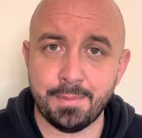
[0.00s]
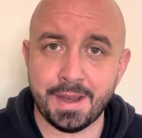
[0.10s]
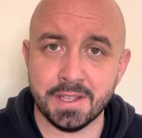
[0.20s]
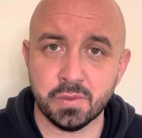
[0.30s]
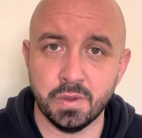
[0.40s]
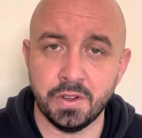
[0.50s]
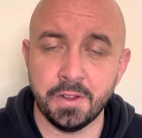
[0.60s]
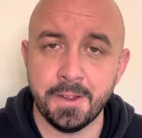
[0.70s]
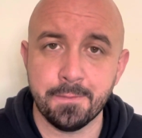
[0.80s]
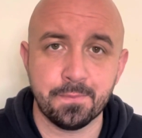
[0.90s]
password.
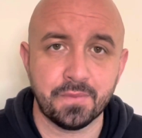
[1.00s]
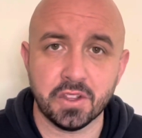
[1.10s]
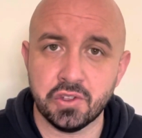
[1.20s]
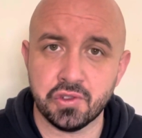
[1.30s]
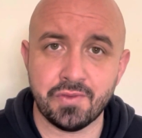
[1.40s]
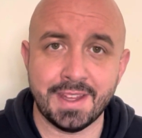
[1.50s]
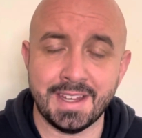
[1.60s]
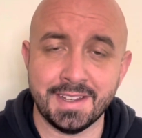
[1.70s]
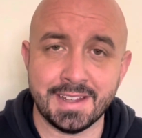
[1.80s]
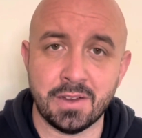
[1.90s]
Just write
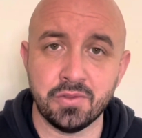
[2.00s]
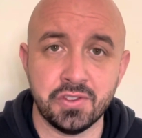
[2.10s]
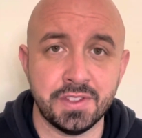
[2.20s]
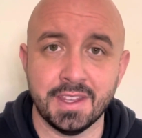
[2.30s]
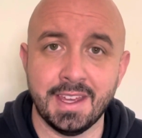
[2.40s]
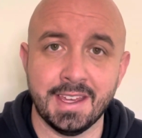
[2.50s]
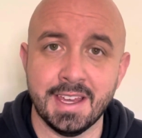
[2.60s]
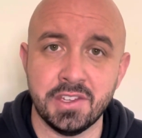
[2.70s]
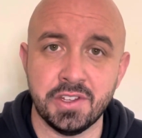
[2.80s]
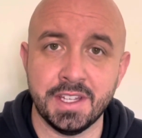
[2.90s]
that down just in
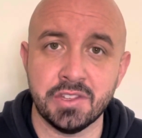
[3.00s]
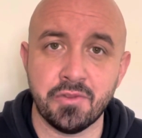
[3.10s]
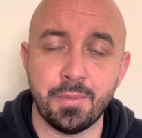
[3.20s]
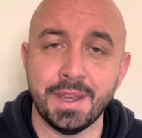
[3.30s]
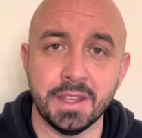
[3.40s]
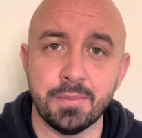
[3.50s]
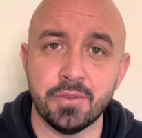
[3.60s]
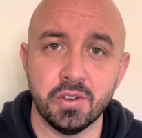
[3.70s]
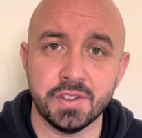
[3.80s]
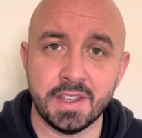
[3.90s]
case you need to repeat the
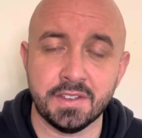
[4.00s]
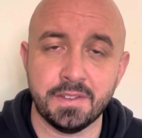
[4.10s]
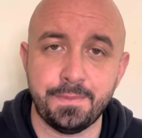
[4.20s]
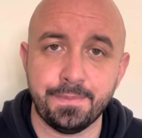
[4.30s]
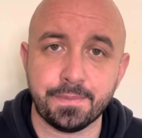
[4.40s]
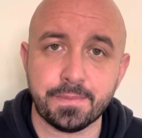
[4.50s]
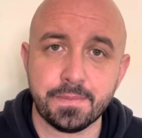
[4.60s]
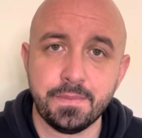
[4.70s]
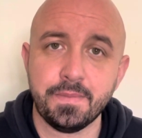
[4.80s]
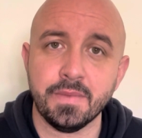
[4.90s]
process.
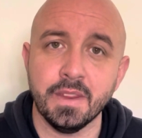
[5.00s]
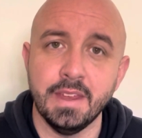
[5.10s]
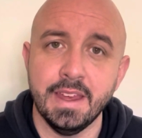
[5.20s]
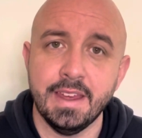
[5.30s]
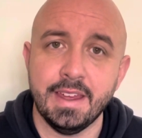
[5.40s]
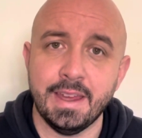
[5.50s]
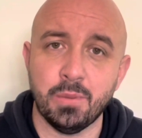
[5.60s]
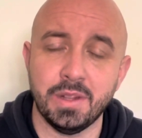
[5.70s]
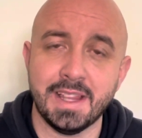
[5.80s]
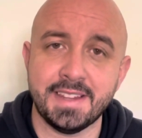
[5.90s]
It
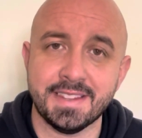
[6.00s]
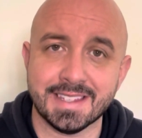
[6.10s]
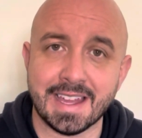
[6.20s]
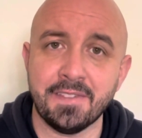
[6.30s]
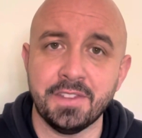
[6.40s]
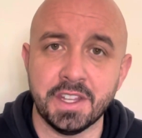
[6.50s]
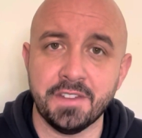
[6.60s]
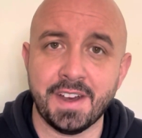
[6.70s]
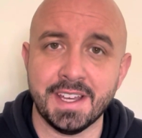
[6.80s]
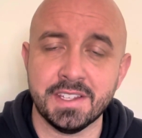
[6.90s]
will then scan for the
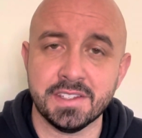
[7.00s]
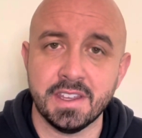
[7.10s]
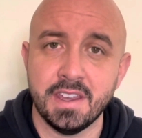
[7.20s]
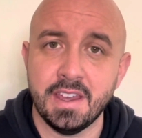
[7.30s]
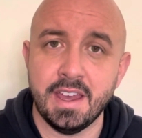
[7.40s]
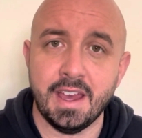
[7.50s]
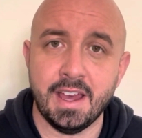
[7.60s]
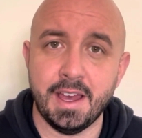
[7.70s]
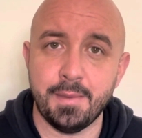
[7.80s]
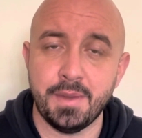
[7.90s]
device.
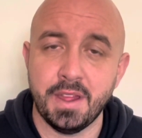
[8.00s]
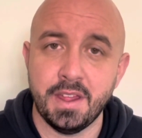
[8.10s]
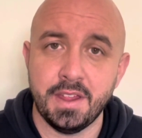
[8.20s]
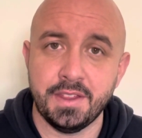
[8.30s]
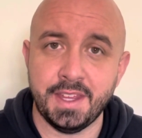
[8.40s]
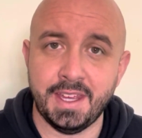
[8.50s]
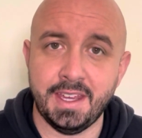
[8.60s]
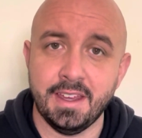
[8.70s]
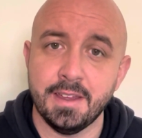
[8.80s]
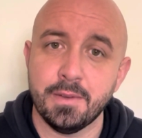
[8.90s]

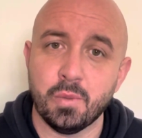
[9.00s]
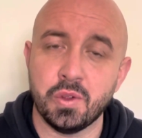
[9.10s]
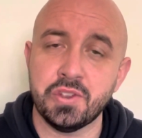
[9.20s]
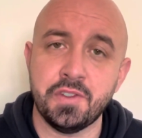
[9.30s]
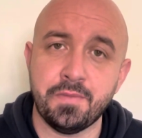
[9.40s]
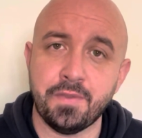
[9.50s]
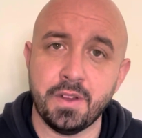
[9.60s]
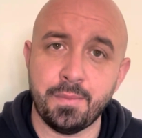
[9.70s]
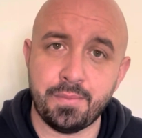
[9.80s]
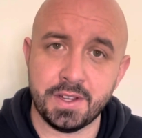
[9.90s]
Once you've
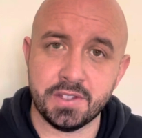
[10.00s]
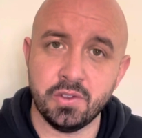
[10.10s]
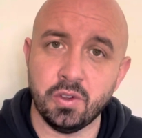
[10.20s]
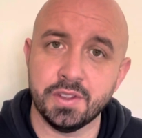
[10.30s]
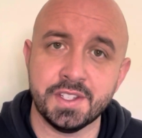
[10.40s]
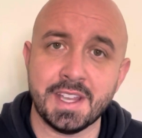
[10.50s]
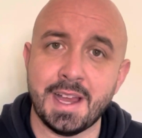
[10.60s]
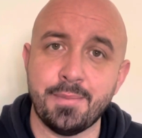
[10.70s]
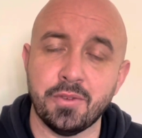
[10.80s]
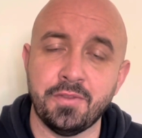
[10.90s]
pressed and hold the
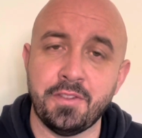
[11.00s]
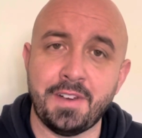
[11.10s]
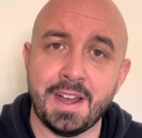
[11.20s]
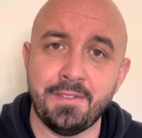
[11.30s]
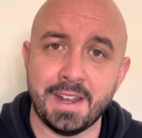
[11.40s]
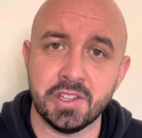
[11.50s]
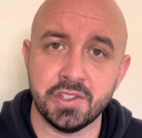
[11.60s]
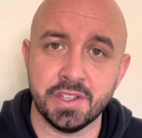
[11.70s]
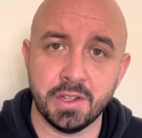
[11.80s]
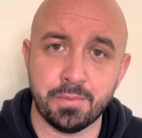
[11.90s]
side button for 5
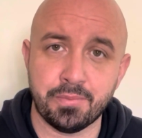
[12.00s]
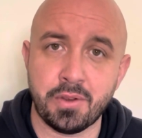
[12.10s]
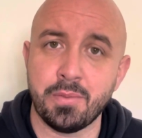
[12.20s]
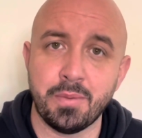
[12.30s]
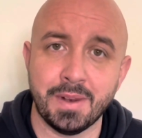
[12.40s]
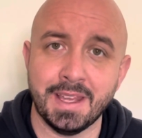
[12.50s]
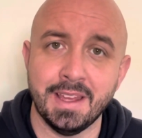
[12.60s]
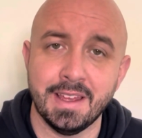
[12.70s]
flashes, it'll probably